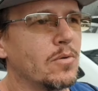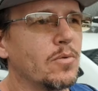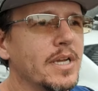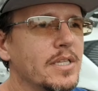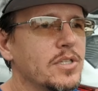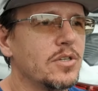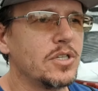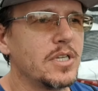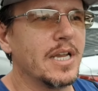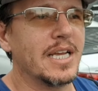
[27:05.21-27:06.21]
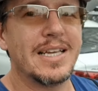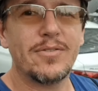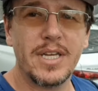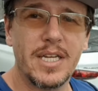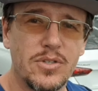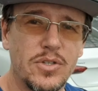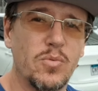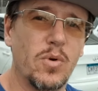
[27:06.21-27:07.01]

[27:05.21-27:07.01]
We're getting sushi tonight, because I've only had sushi